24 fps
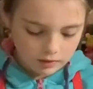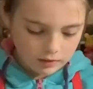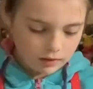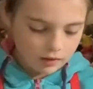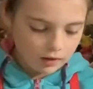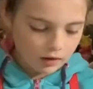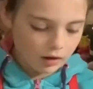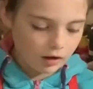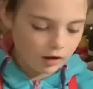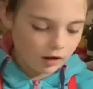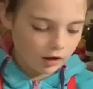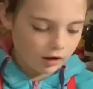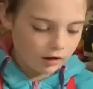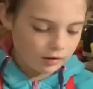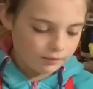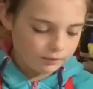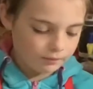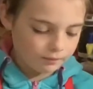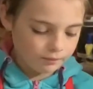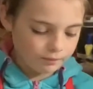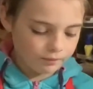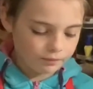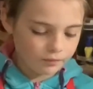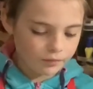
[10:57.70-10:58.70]
Alright,
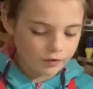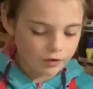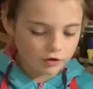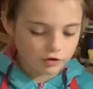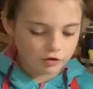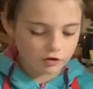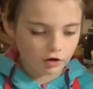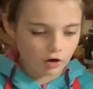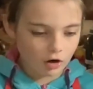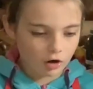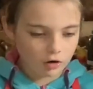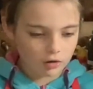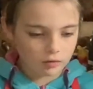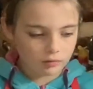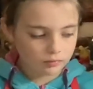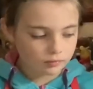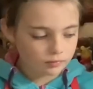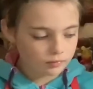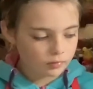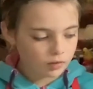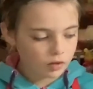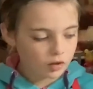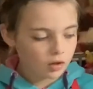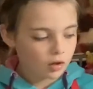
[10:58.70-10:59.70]
so
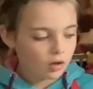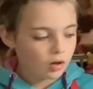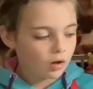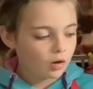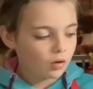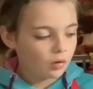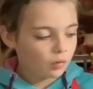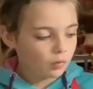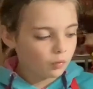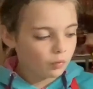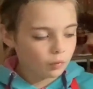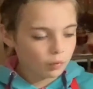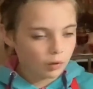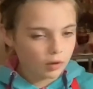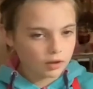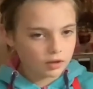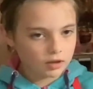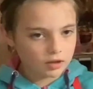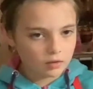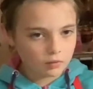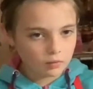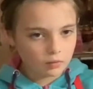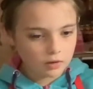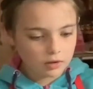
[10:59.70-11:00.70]
what
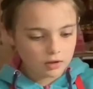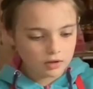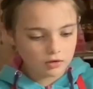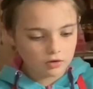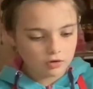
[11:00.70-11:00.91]
you're wanting to